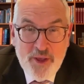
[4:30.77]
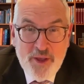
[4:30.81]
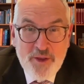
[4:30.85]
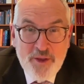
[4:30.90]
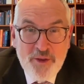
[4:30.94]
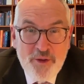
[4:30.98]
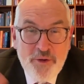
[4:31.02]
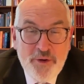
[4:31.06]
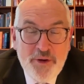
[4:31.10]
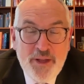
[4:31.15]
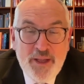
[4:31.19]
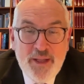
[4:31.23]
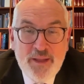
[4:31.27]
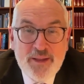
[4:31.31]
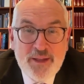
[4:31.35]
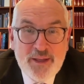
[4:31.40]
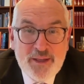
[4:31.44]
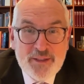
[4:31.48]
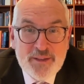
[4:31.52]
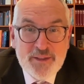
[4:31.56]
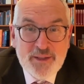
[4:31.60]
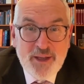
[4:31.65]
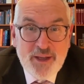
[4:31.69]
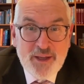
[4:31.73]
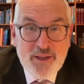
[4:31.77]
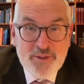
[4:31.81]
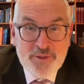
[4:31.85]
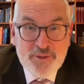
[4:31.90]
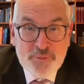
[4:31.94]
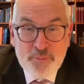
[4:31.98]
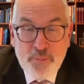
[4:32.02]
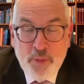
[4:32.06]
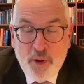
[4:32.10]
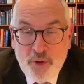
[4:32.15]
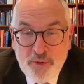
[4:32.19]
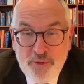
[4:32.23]
You need a
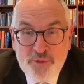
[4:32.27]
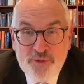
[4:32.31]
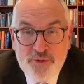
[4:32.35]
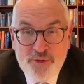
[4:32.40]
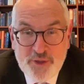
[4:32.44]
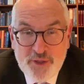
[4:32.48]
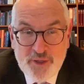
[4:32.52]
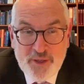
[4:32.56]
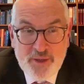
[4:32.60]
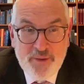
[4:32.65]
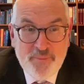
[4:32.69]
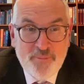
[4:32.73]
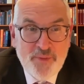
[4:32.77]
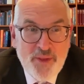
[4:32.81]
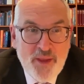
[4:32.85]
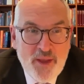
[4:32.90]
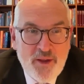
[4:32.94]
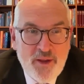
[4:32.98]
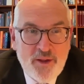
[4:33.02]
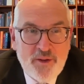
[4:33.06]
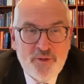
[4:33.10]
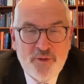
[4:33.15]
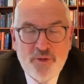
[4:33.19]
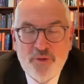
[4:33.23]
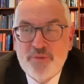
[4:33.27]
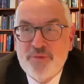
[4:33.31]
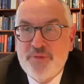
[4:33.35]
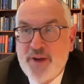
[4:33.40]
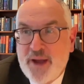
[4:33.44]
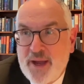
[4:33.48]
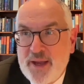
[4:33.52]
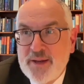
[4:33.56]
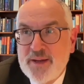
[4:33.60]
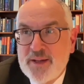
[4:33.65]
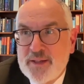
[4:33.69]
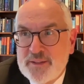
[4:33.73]
sponsor to
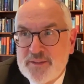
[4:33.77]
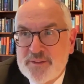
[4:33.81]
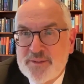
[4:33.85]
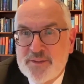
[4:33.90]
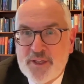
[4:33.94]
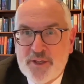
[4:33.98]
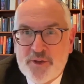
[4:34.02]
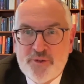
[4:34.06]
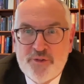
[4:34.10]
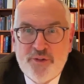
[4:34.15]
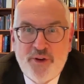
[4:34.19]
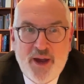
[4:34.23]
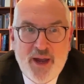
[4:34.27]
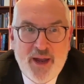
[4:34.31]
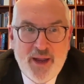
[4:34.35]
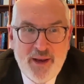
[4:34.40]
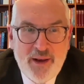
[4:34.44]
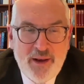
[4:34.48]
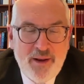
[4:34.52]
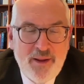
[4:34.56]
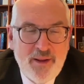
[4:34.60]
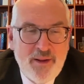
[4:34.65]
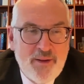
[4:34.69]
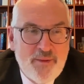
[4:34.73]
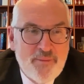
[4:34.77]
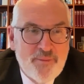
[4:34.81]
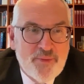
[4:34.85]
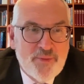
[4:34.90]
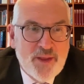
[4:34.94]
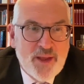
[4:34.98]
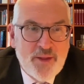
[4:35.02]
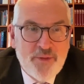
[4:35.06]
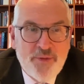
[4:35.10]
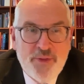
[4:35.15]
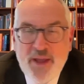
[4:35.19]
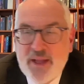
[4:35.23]
finance the trial,
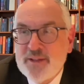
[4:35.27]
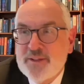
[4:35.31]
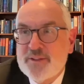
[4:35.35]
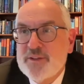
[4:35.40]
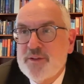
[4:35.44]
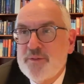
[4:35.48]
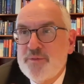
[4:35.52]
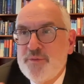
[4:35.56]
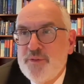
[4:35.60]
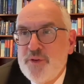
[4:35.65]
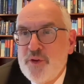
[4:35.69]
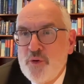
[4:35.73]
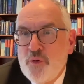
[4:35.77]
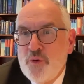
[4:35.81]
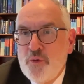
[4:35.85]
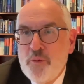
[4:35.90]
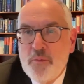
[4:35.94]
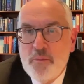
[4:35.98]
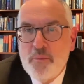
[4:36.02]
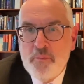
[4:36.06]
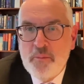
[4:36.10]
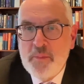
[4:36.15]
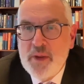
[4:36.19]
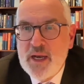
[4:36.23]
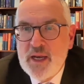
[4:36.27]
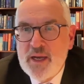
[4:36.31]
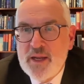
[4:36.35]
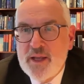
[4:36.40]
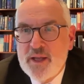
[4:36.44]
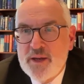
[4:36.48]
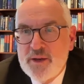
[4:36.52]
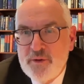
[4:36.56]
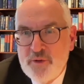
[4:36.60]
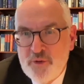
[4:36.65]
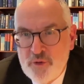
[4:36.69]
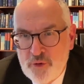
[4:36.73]
and that's a few
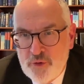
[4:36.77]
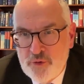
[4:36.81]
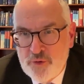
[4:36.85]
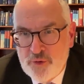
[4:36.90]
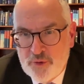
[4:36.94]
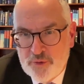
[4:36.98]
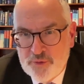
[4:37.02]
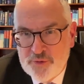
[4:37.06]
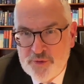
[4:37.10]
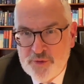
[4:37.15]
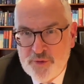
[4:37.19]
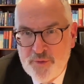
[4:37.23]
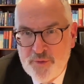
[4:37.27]
million euros,